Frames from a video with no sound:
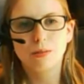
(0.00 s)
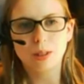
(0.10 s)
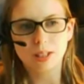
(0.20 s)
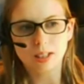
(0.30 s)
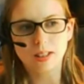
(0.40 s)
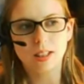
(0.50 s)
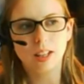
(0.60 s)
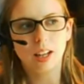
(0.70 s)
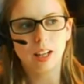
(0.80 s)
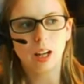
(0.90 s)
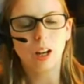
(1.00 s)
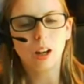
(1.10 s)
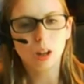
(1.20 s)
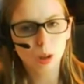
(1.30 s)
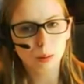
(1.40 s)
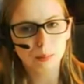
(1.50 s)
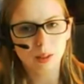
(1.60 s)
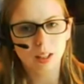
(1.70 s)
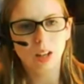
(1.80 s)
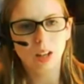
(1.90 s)
for Disney, and I hope
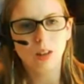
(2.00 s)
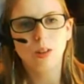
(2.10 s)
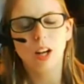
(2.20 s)
they do